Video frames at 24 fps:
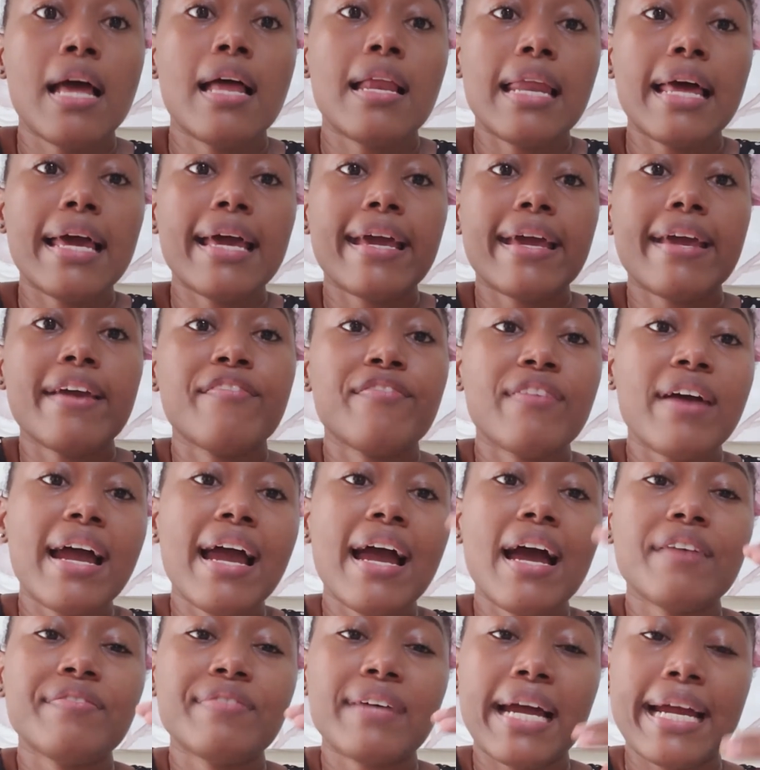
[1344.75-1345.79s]
Like, if I
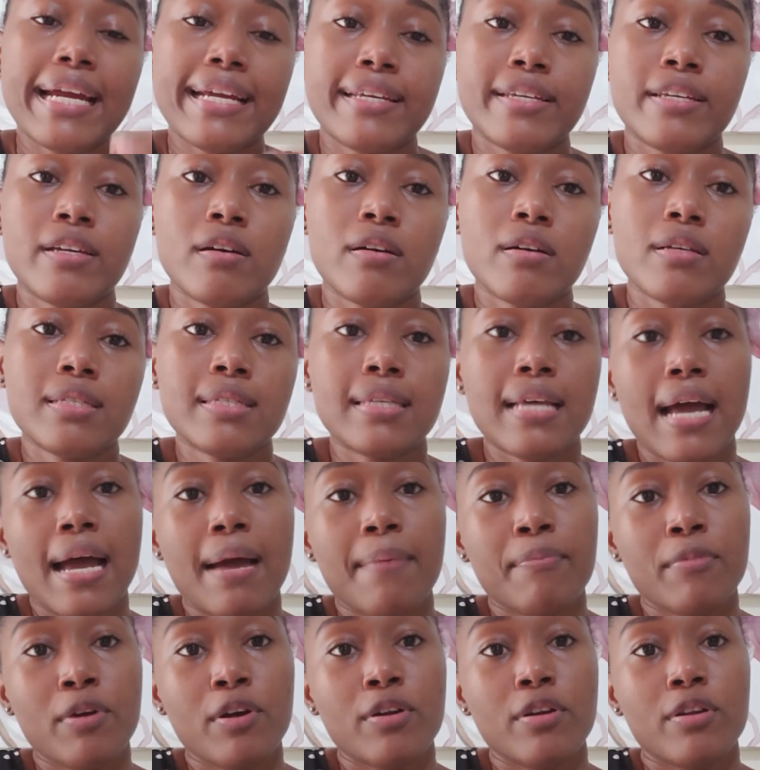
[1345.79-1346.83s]
have ideas,
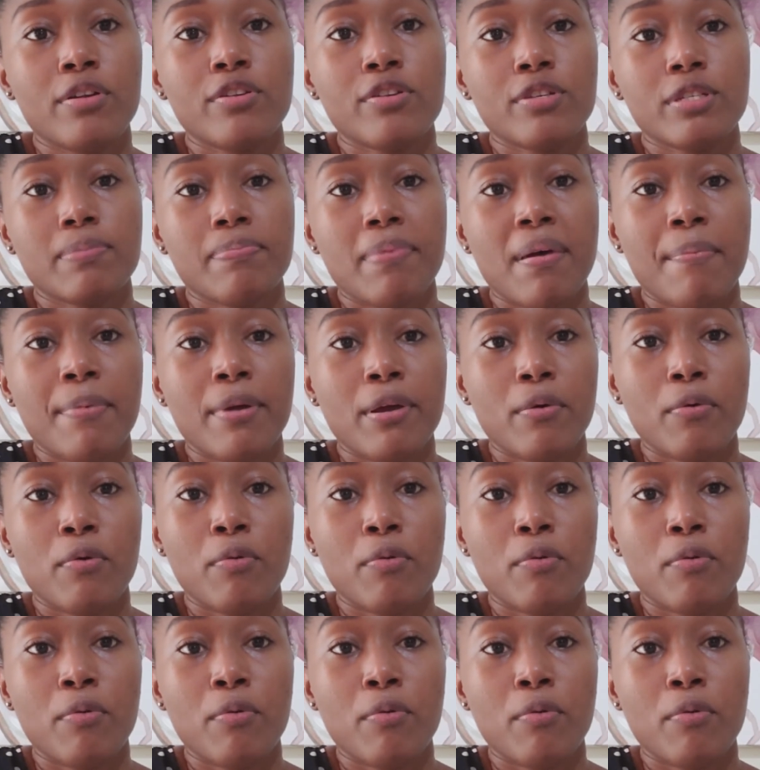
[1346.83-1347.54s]
I'm gonna just probably